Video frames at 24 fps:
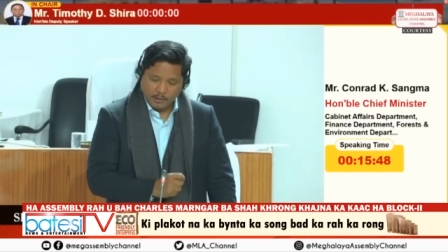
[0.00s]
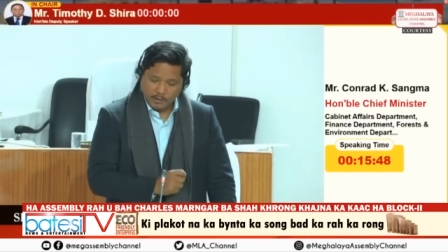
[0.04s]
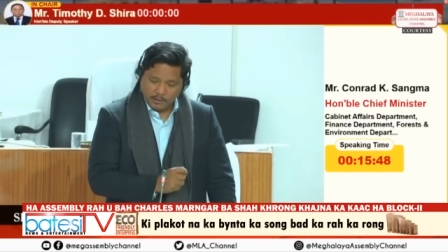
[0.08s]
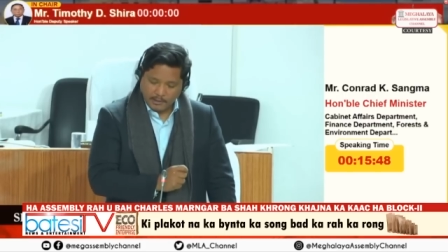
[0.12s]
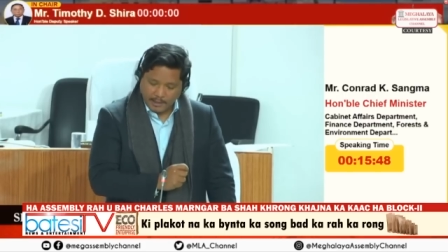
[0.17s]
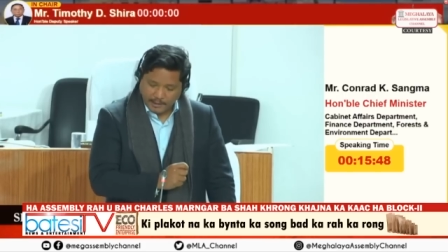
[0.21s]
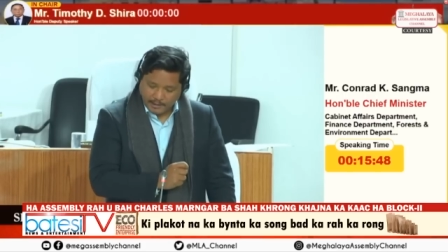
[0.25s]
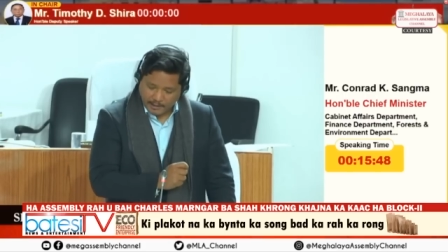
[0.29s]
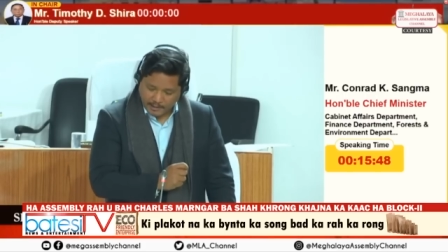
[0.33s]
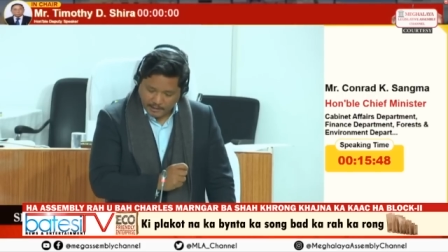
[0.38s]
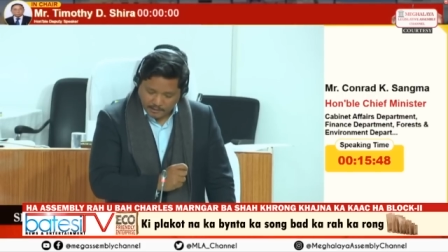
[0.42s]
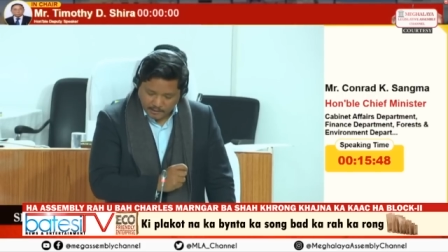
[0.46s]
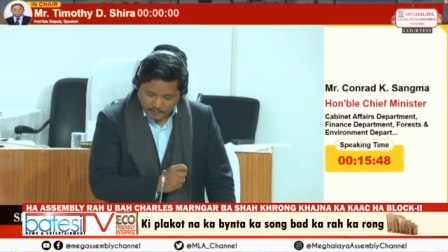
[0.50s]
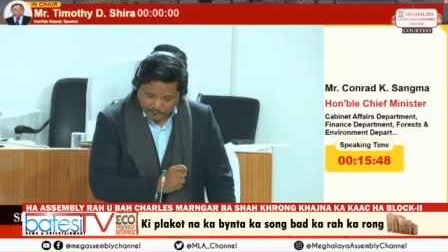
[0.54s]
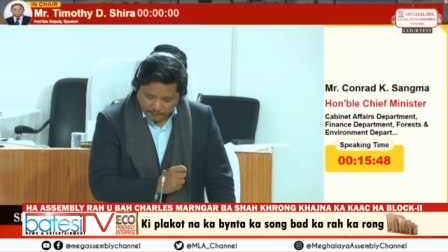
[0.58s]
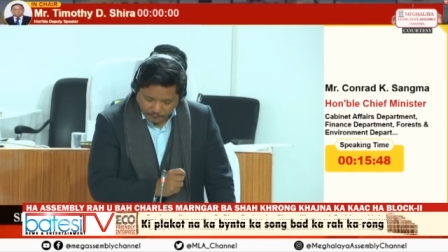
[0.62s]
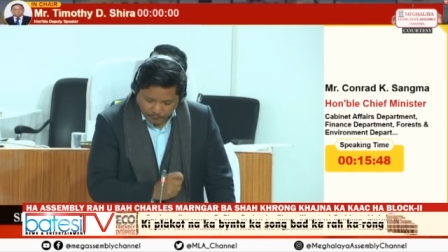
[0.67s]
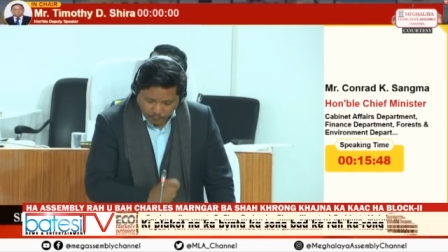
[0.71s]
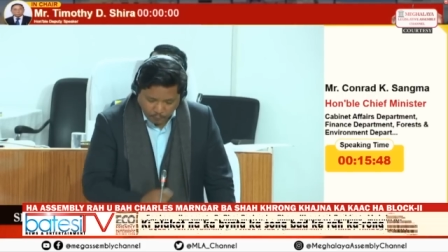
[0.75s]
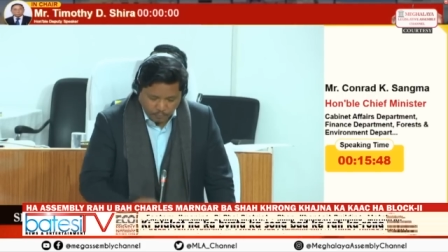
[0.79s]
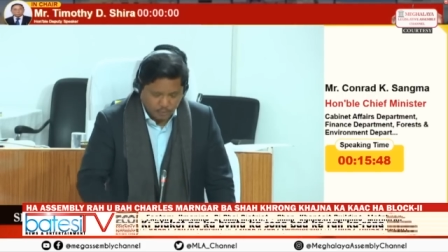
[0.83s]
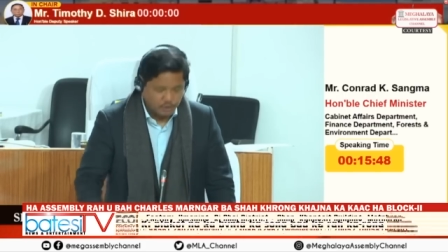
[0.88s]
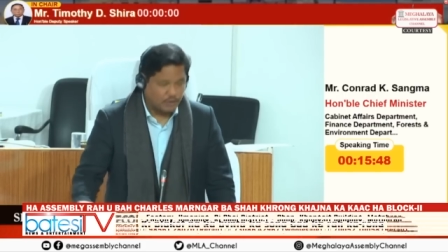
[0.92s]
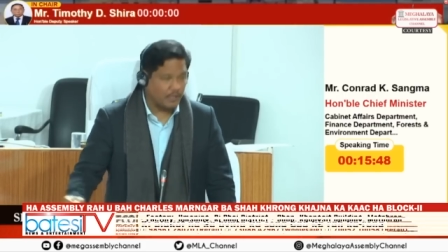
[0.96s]
that in the
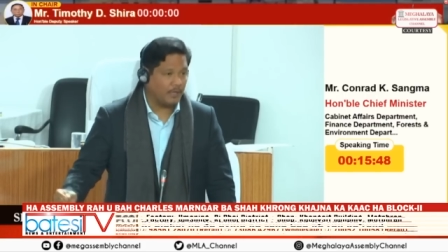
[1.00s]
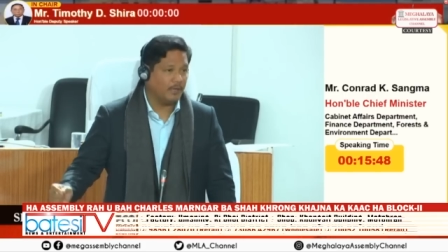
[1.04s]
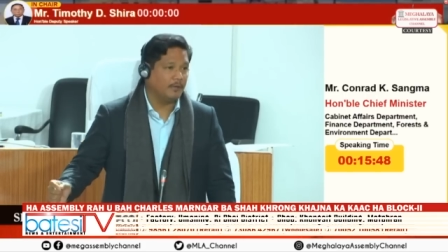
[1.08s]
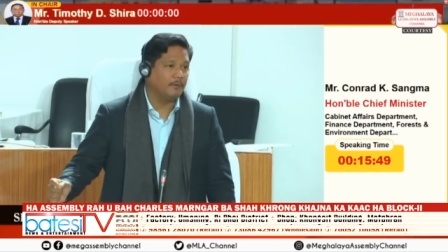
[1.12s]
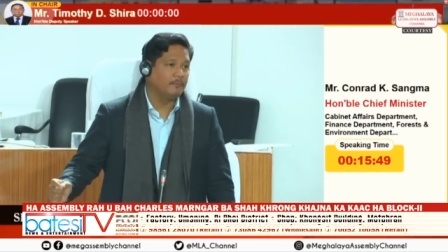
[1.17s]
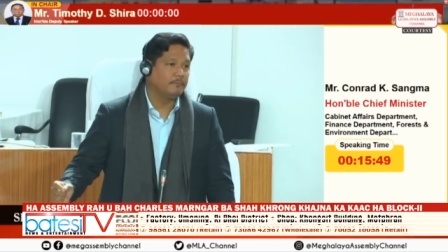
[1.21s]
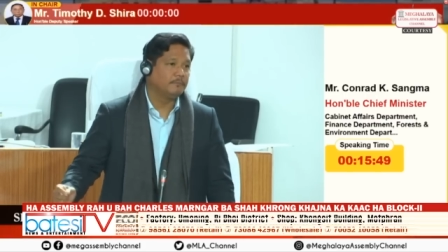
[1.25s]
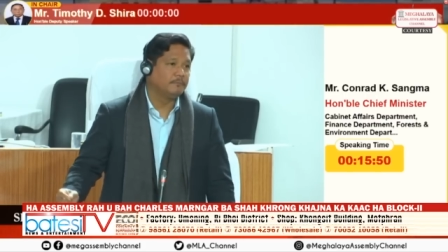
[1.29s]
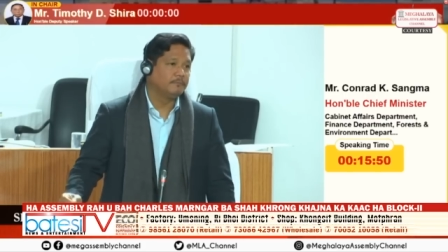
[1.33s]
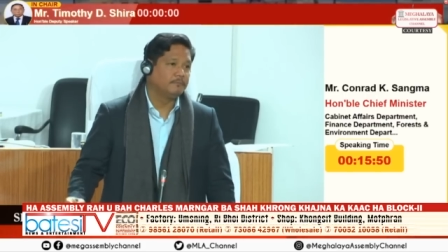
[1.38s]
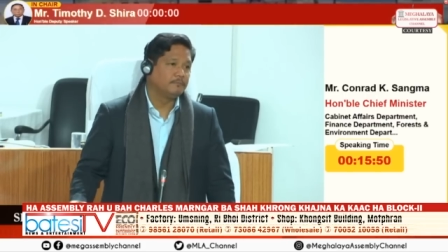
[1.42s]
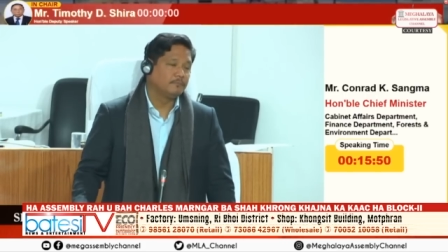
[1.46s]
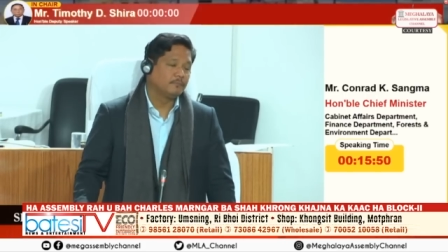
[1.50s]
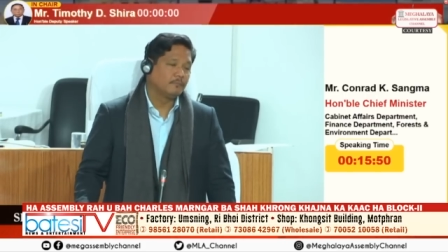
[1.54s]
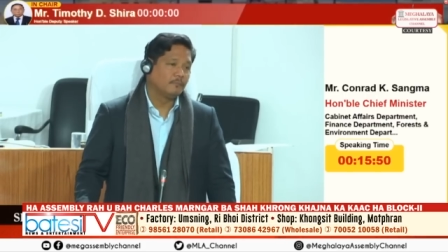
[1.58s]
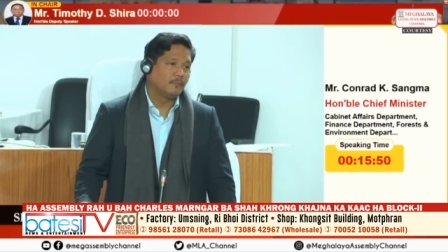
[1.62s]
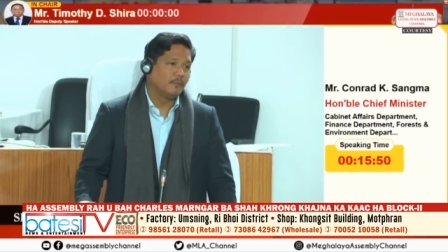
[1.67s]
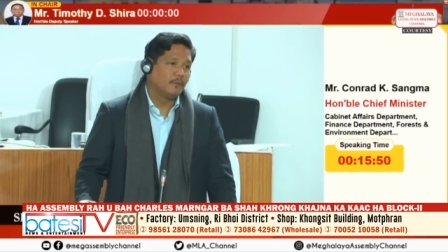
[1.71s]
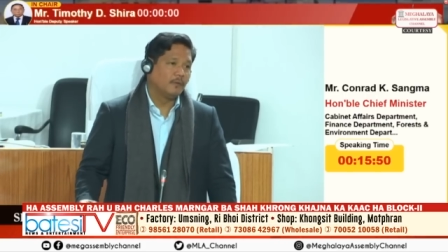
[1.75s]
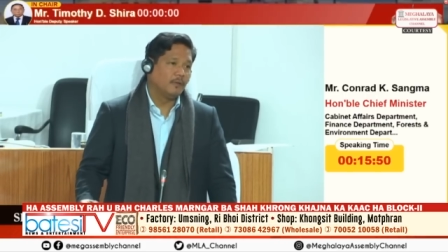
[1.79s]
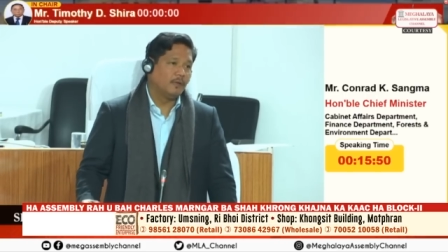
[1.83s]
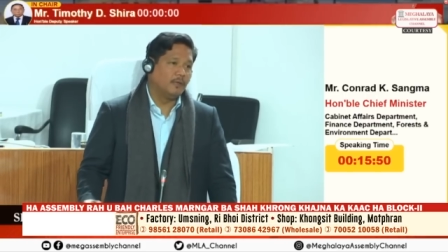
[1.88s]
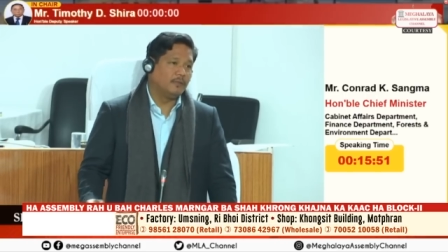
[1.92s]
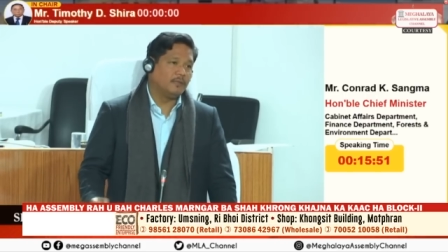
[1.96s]
future,
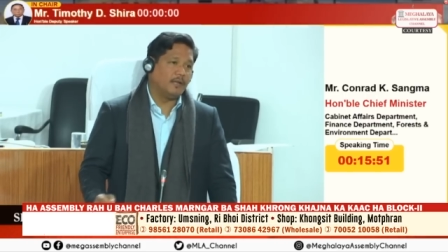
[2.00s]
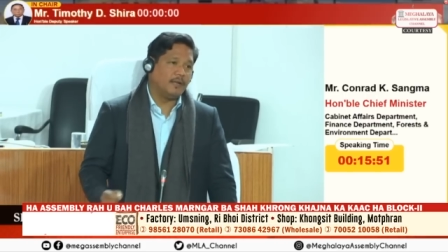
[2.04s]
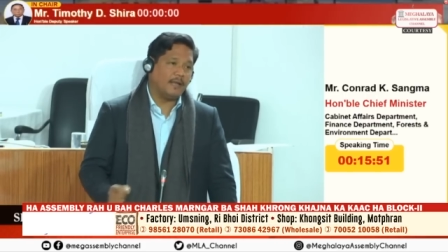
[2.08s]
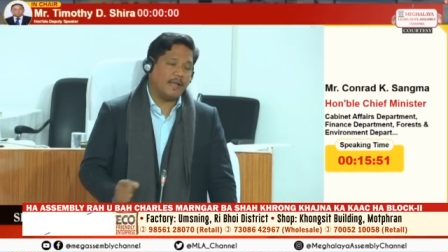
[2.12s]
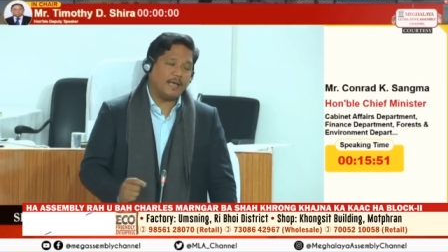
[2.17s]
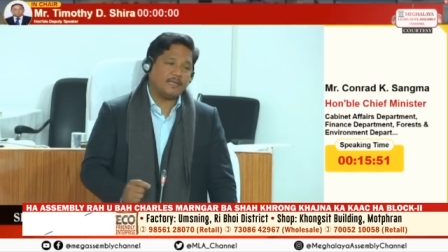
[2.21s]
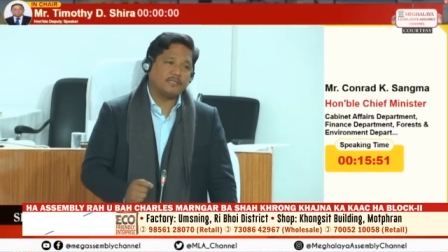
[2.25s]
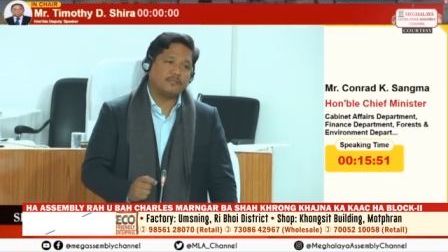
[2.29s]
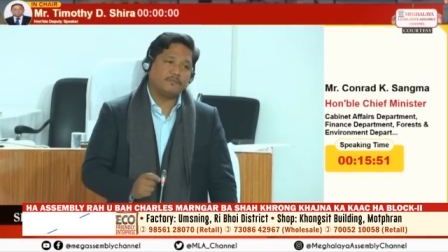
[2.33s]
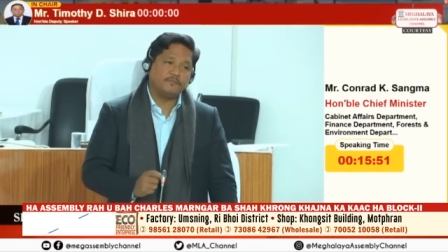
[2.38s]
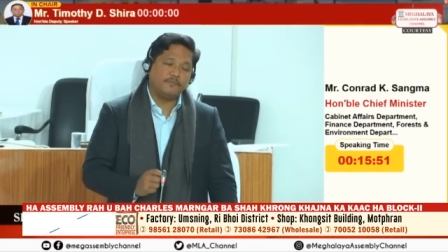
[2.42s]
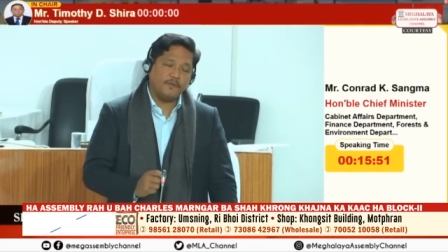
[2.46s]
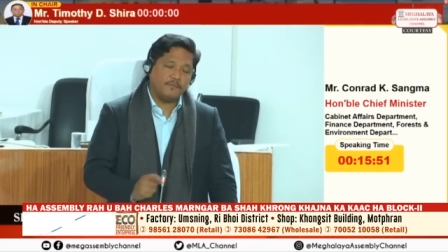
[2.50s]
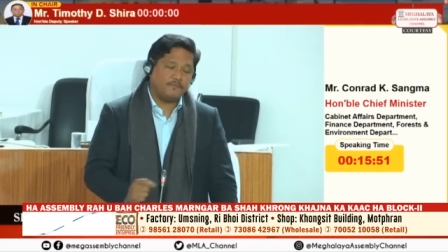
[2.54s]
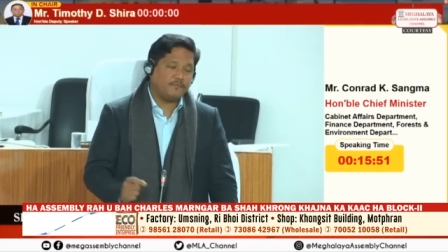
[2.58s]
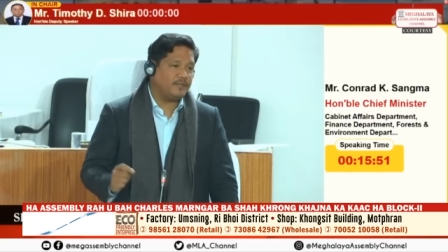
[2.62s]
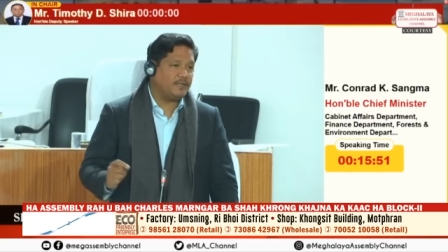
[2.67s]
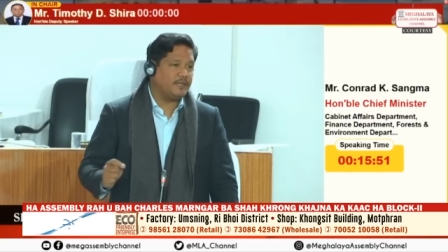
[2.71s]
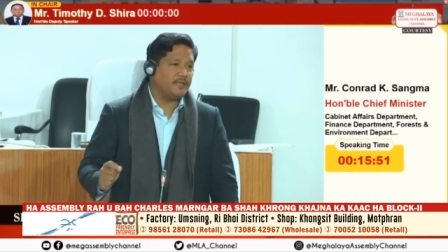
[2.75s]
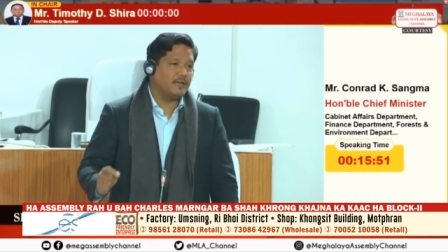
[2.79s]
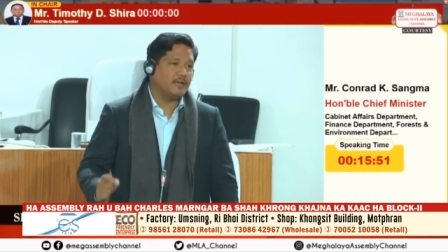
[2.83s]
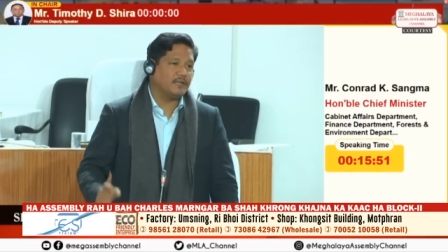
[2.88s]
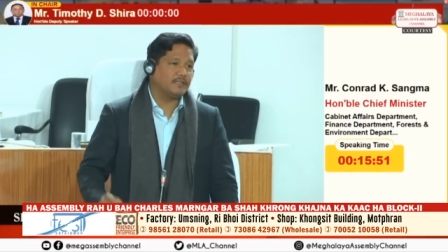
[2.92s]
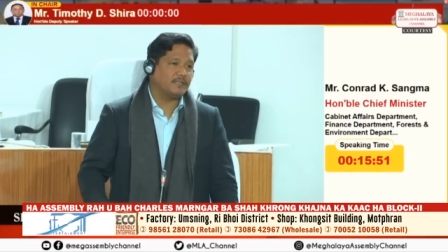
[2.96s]
in the next 50
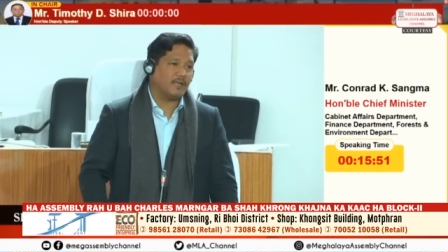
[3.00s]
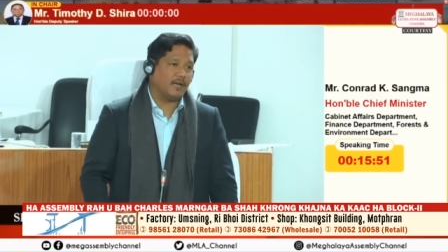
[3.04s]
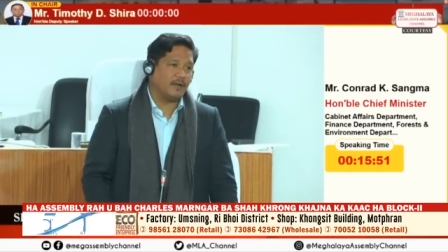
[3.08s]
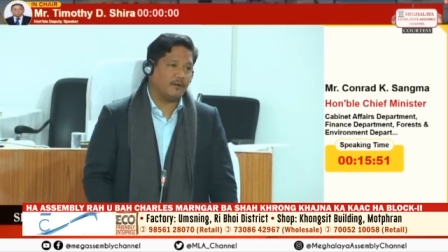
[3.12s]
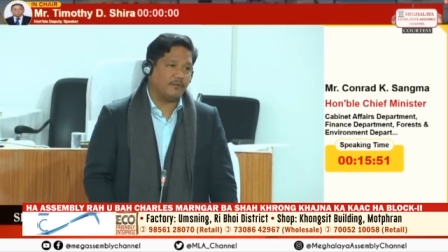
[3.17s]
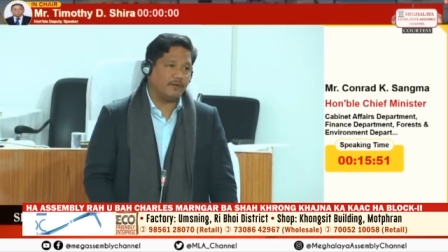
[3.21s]
years, 100